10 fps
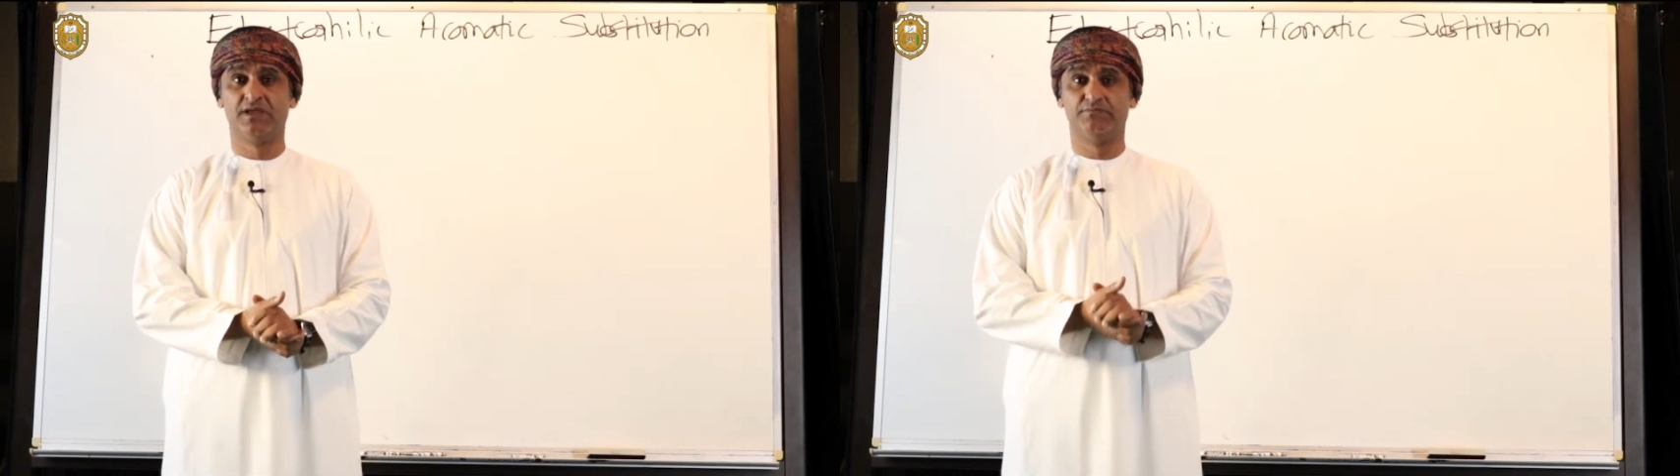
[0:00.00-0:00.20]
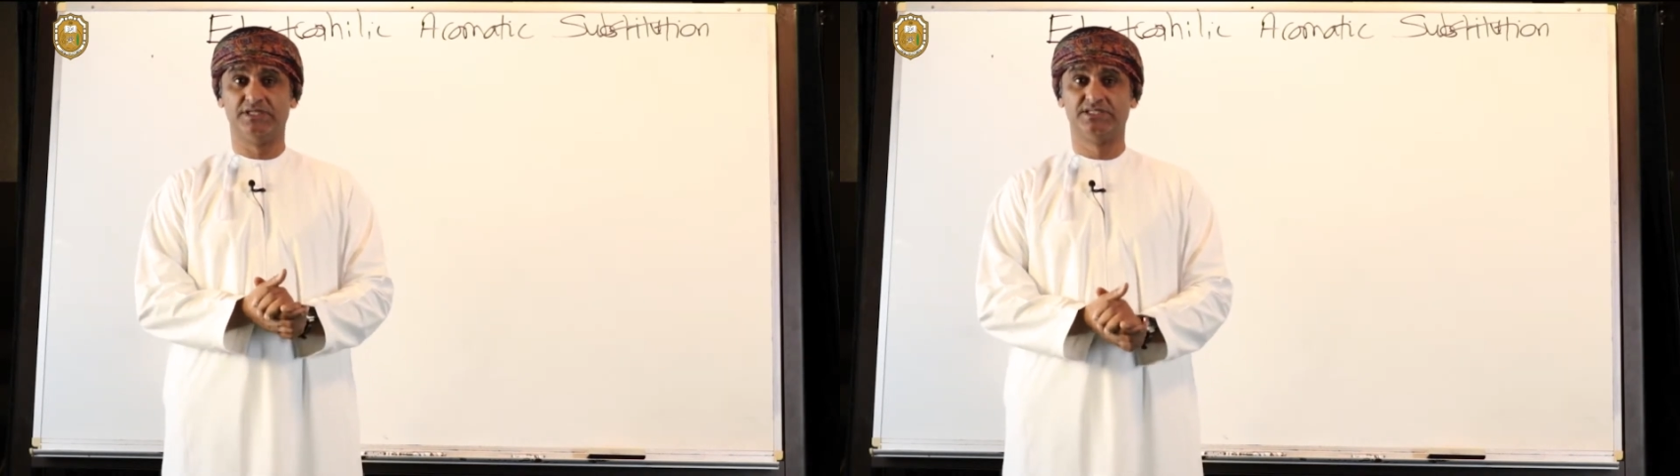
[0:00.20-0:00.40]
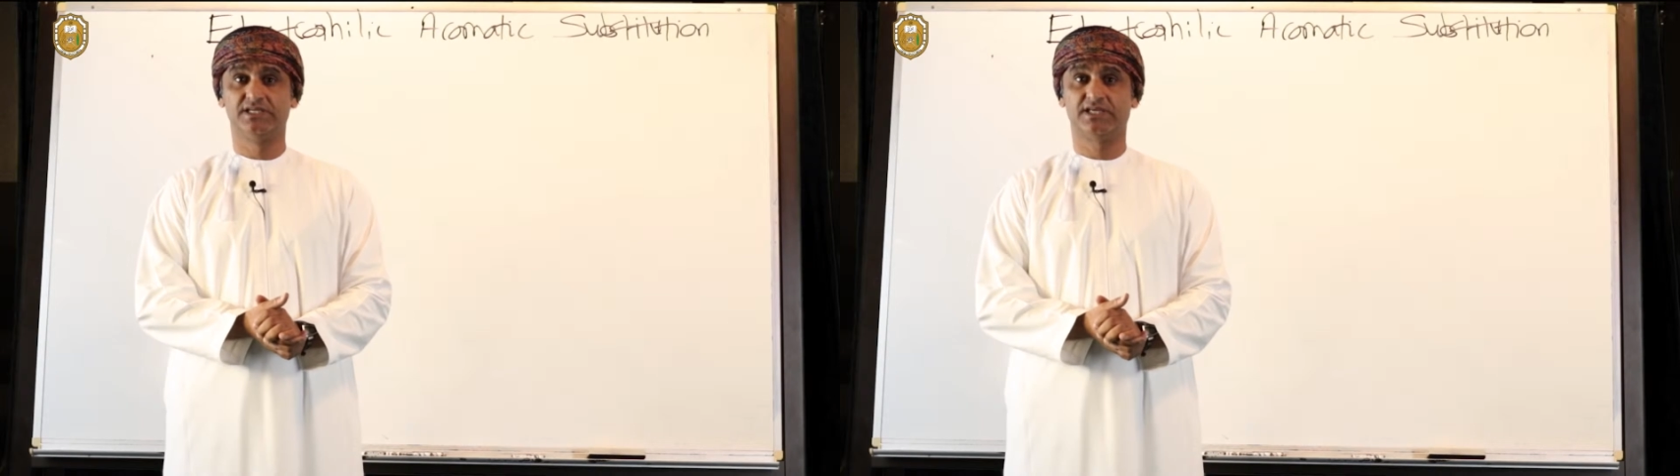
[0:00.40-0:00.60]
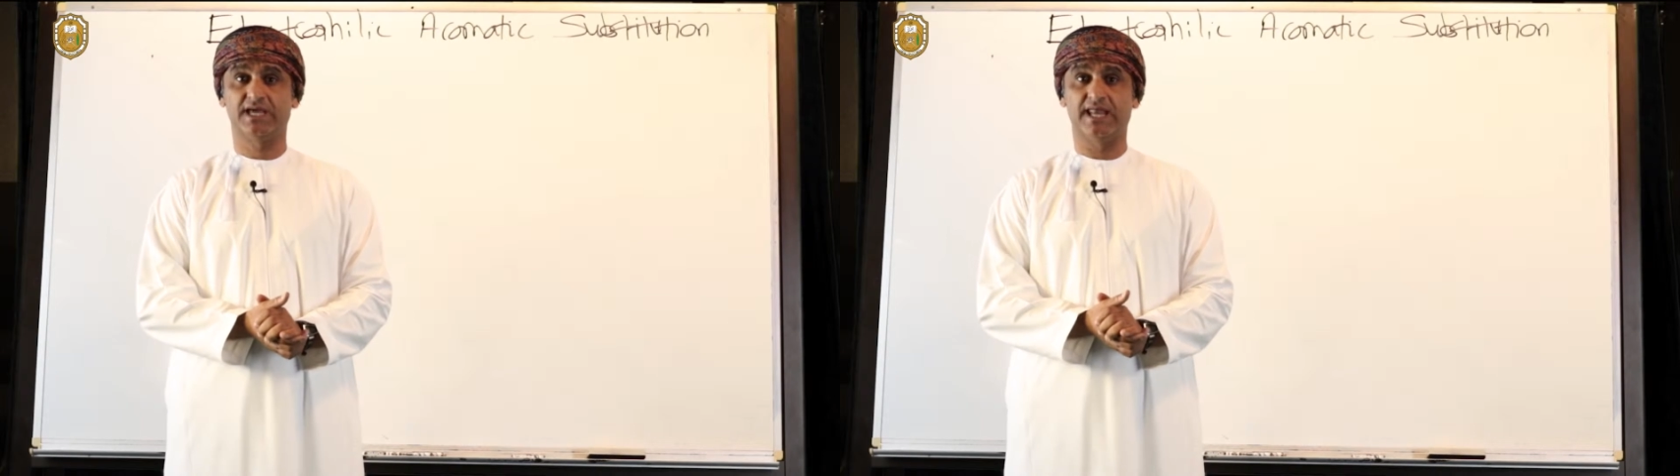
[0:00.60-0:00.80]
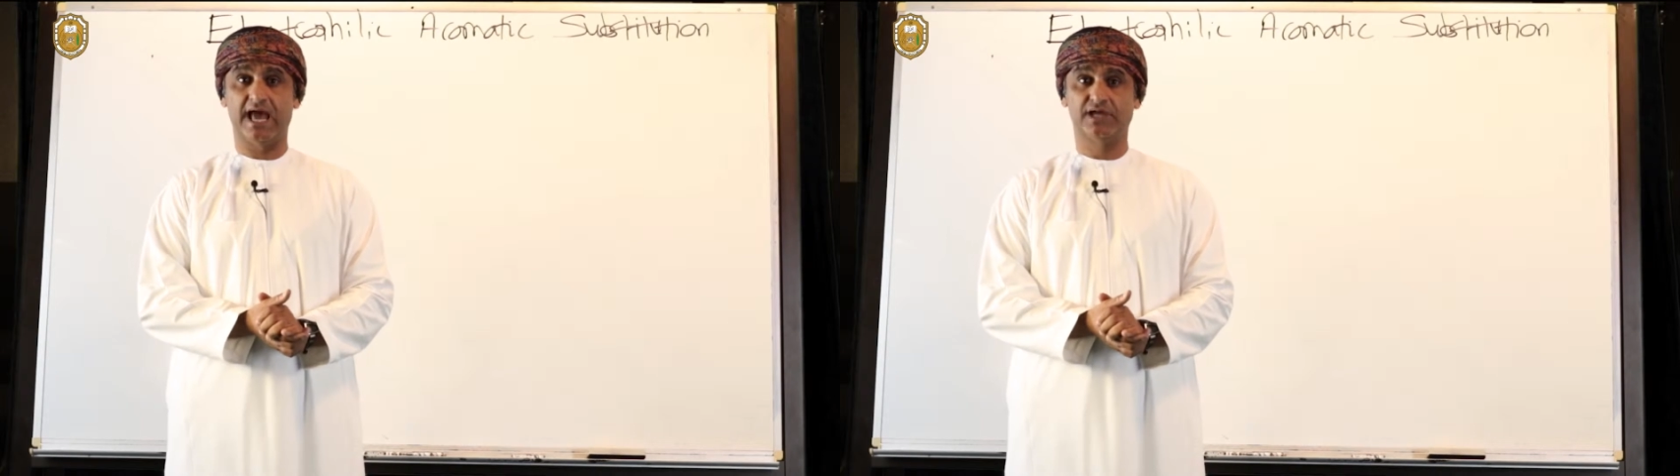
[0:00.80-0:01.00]
Benzene can
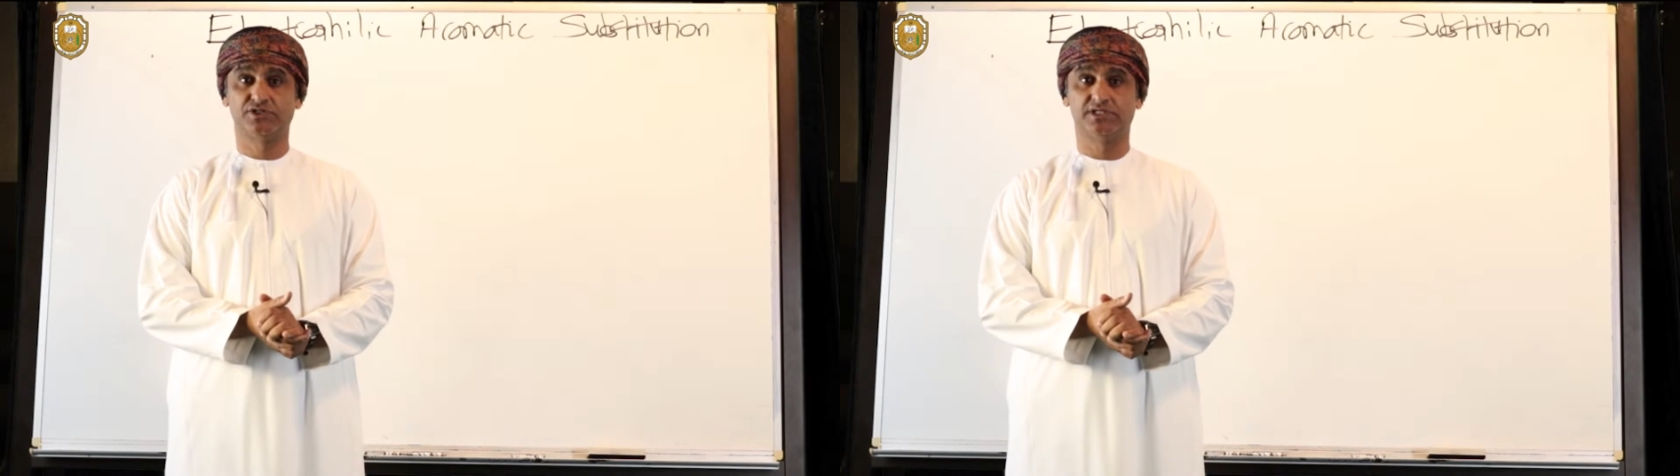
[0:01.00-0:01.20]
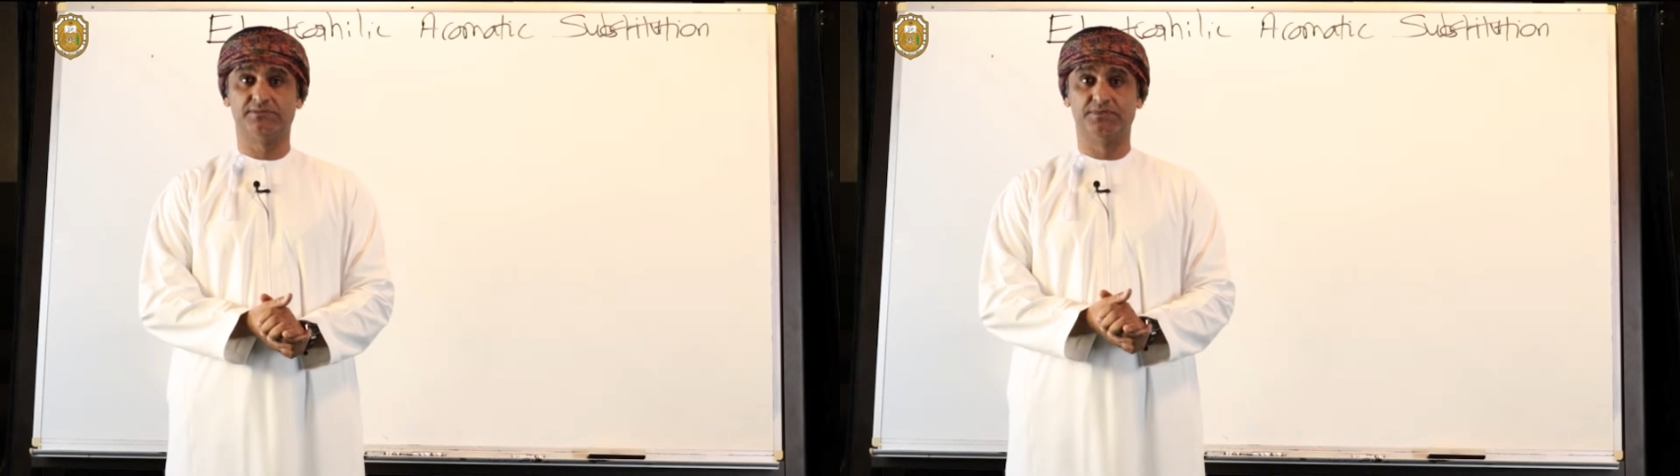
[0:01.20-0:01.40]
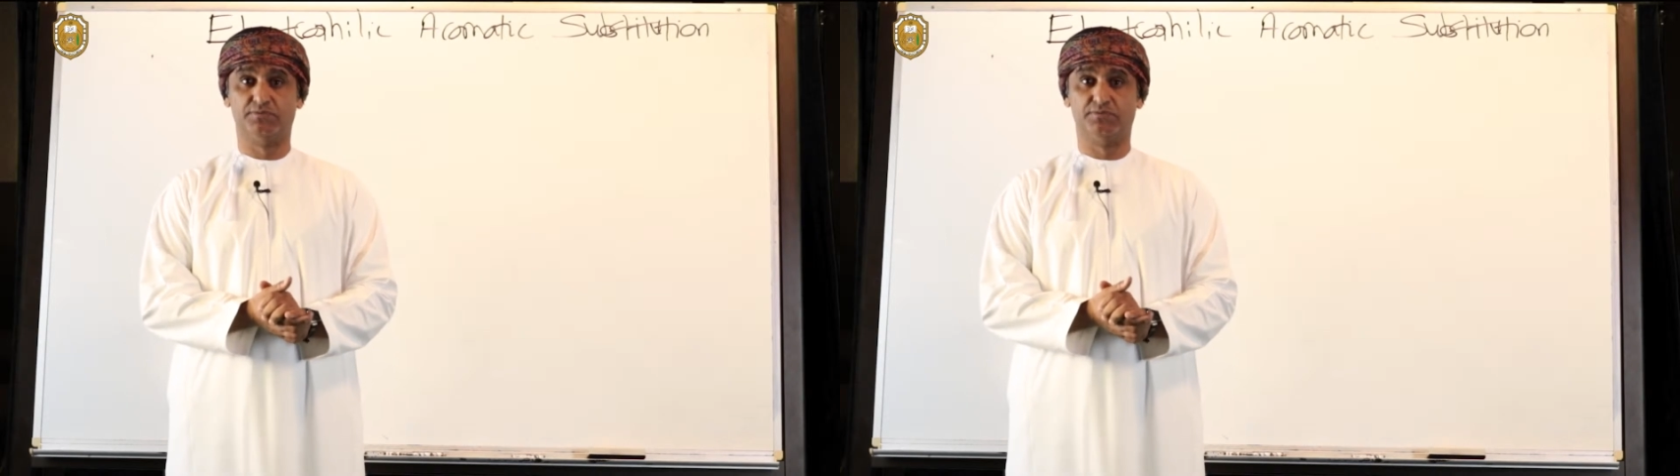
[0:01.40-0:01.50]
actually be